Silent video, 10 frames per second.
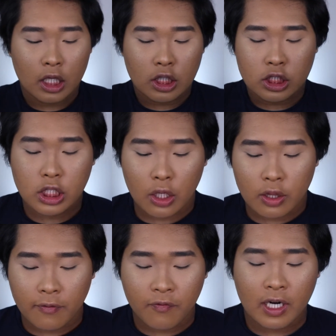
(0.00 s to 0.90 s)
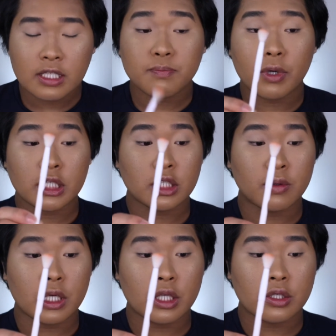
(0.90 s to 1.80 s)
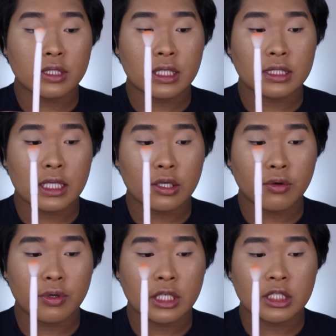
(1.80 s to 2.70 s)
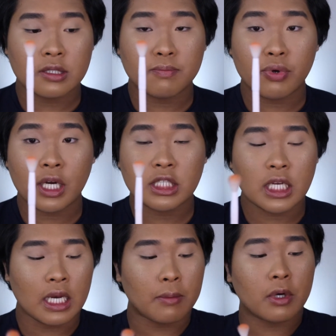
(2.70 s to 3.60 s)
So the first brush you want to use is a crease brush, and I'm